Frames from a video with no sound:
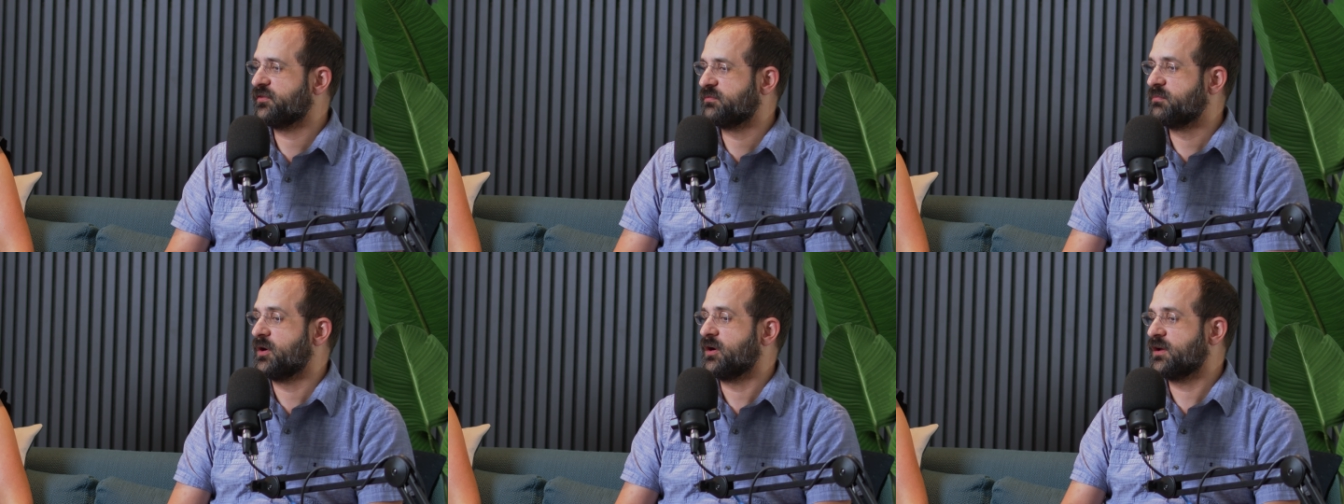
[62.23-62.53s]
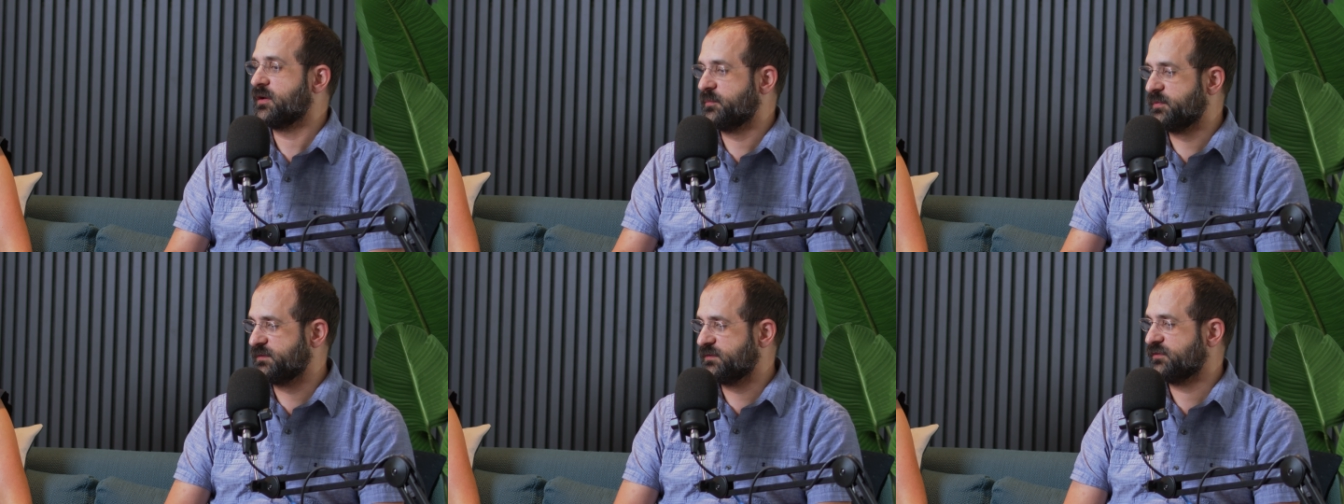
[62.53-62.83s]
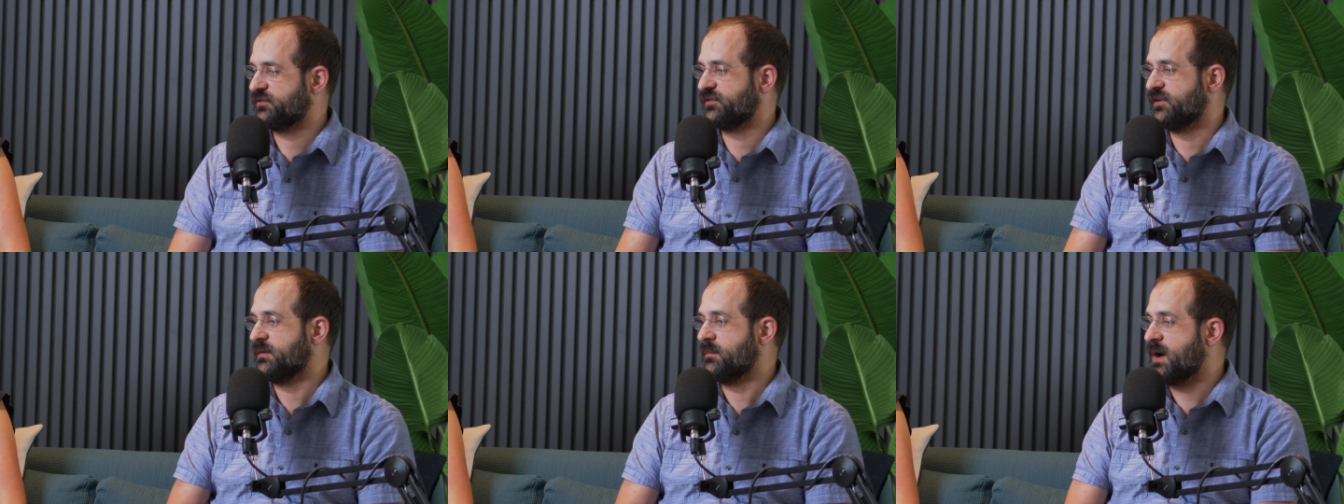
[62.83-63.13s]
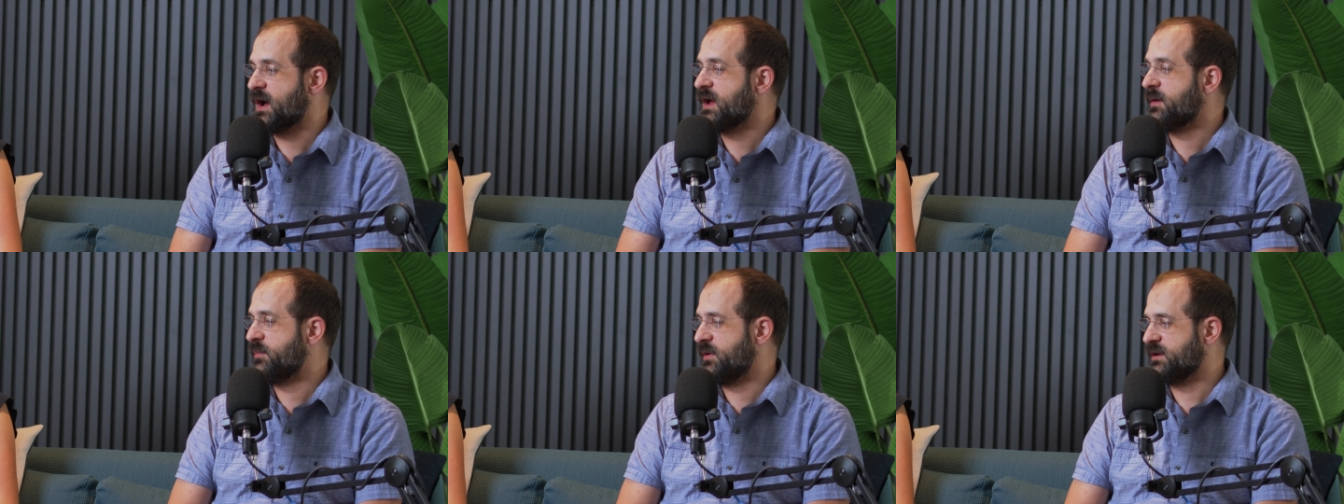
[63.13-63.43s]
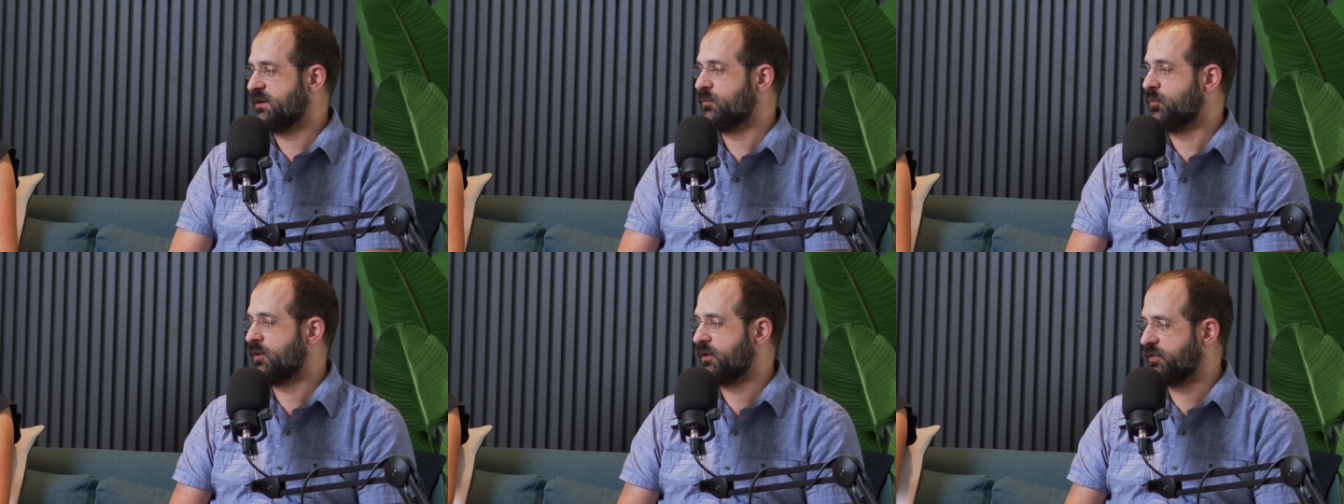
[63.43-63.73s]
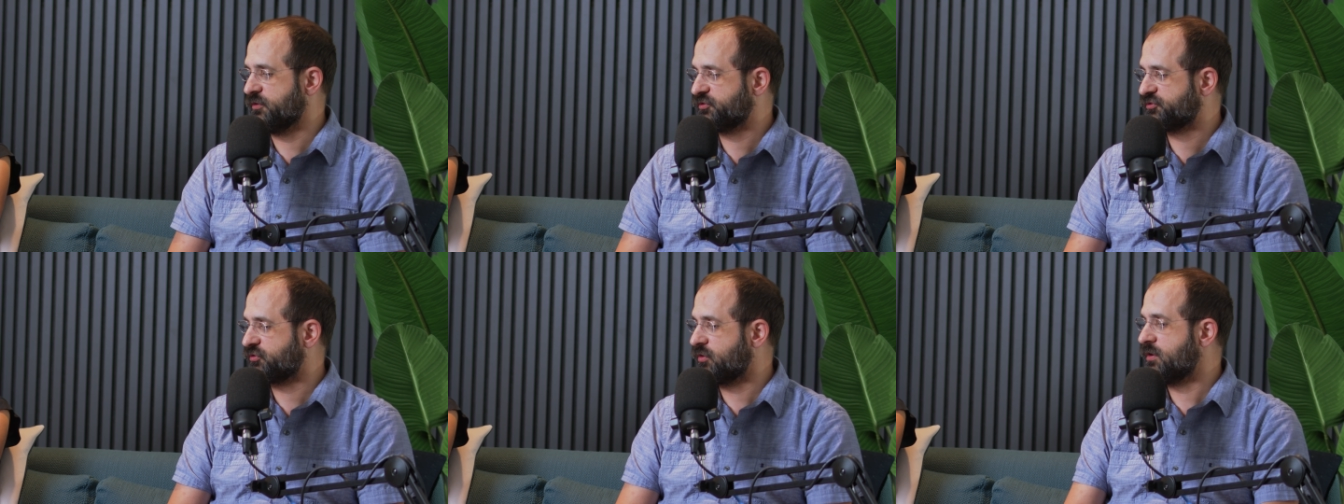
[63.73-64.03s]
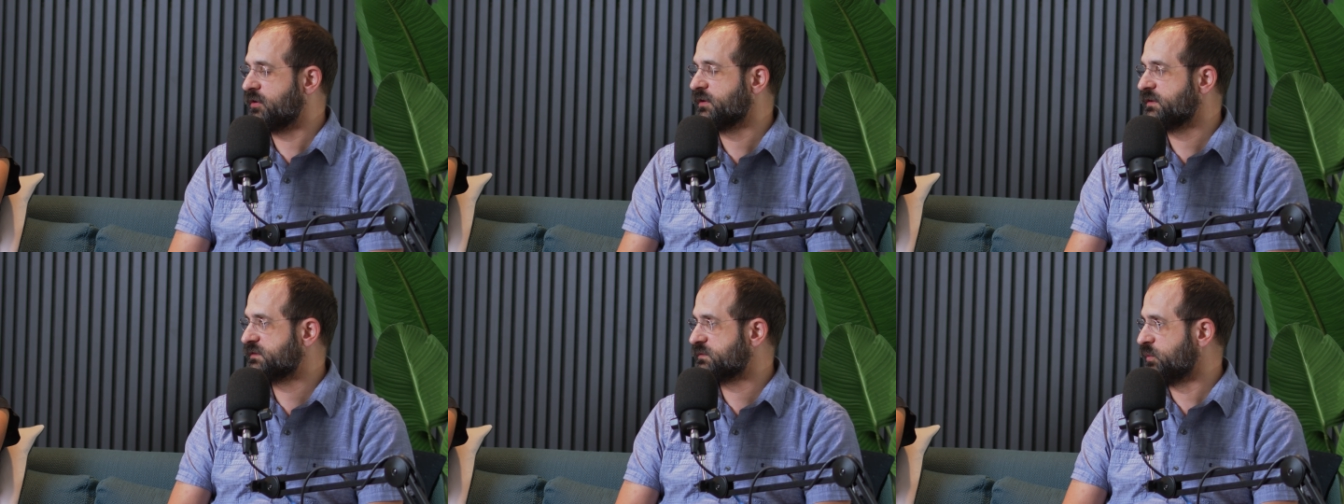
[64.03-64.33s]
market position, in my opinion, one of the
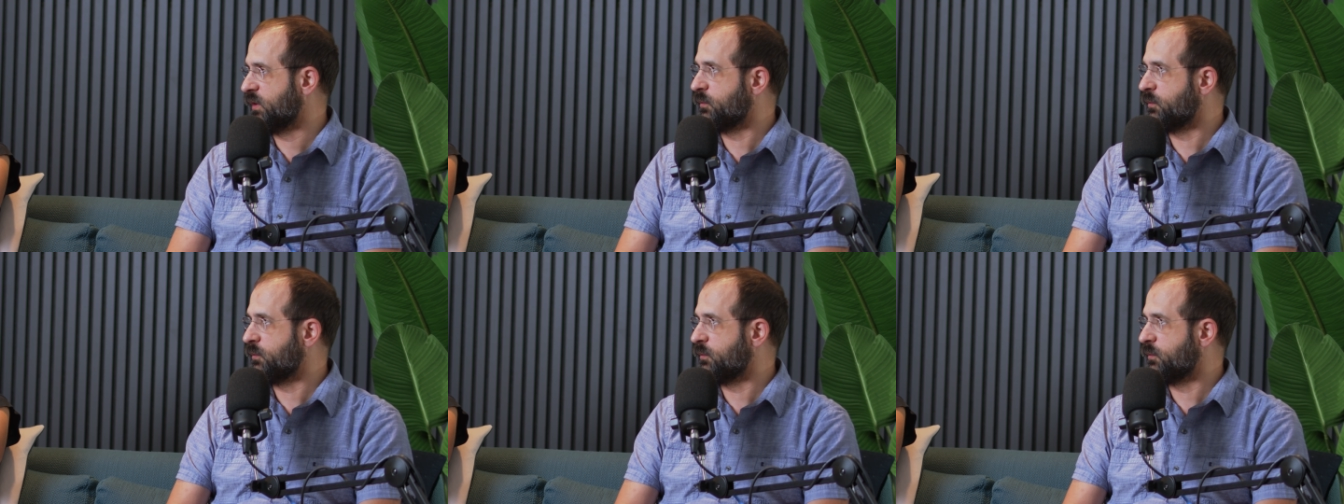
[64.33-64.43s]
strongest.